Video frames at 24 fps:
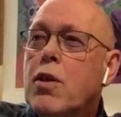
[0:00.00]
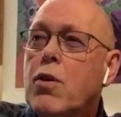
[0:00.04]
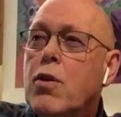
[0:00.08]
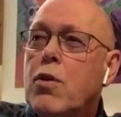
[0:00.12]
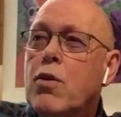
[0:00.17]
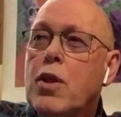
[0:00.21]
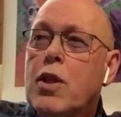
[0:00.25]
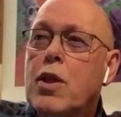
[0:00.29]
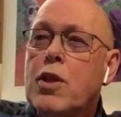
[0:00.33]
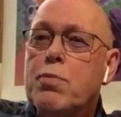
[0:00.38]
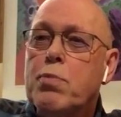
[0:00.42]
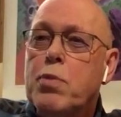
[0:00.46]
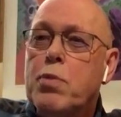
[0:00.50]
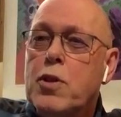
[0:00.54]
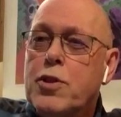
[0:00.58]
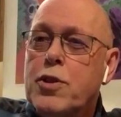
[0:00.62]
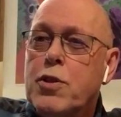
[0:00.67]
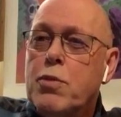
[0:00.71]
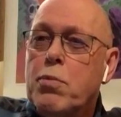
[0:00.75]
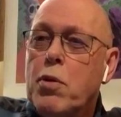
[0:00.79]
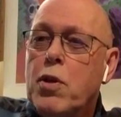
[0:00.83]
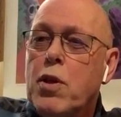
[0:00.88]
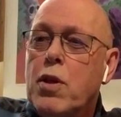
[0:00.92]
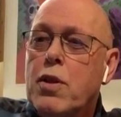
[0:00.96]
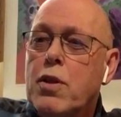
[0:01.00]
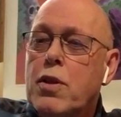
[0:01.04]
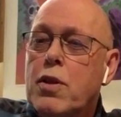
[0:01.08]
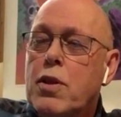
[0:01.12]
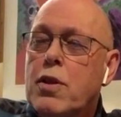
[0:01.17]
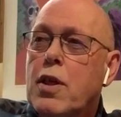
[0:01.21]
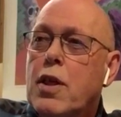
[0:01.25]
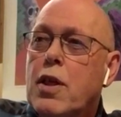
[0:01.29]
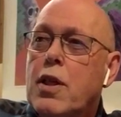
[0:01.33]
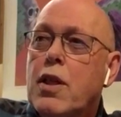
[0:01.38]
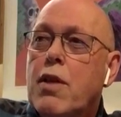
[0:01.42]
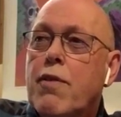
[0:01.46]
good as possible.
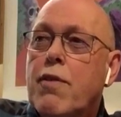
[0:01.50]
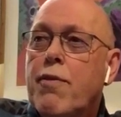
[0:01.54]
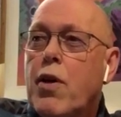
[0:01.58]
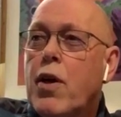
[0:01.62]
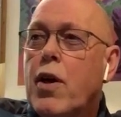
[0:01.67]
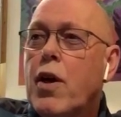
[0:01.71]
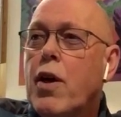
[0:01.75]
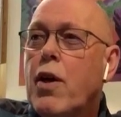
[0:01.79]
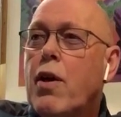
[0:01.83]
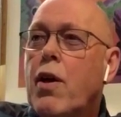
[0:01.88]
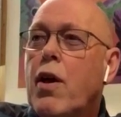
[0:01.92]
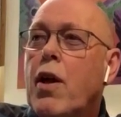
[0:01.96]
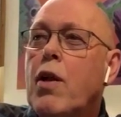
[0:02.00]
And if I can